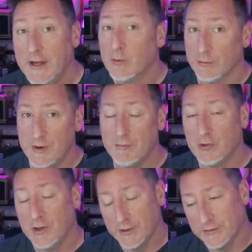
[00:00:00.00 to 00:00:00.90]

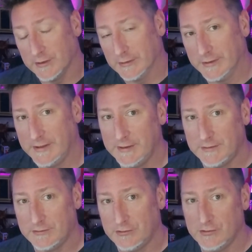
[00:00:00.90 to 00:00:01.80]
Remember, the link
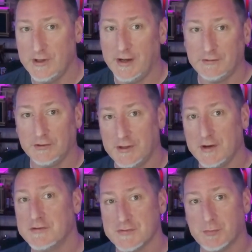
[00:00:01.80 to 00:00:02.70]
to Doctor
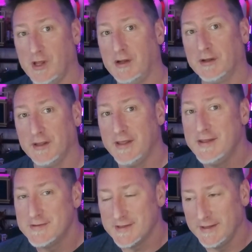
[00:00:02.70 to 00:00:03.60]
Kirenz's blog
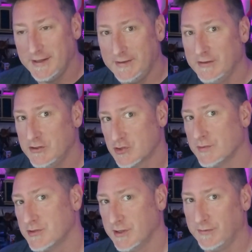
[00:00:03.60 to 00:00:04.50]
is in the
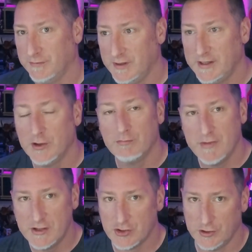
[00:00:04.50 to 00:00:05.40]
description of the video.
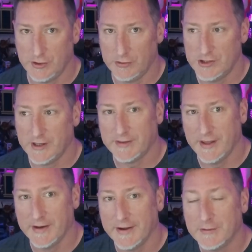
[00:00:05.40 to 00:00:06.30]
Make sure and go check
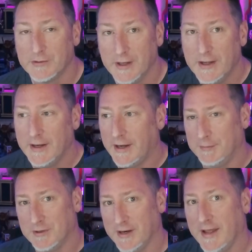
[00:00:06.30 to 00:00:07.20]
that out.
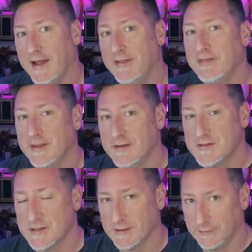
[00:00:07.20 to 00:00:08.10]
I'm going to add
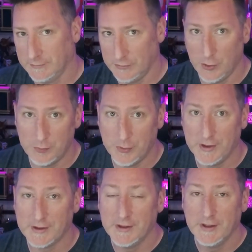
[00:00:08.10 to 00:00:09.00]
this
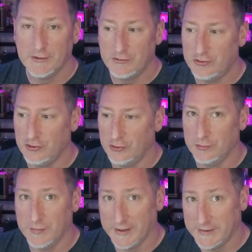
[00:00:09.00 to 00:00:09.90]
notebook to
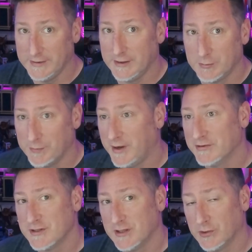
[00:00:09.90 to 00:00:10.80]
my GitHub
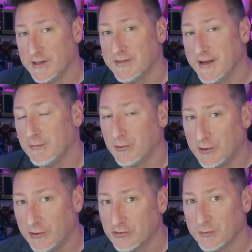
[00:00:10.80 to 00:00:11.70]
repository. That will
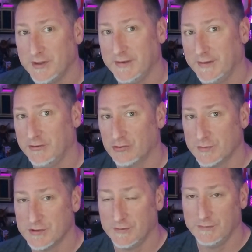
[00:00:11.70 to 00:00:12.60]
also be in the
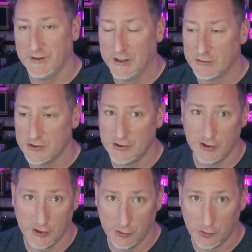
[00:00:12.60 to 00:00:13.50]
description of the video, so you
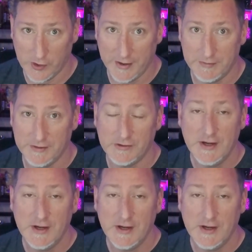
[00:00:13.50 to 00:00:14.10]
could go grab this,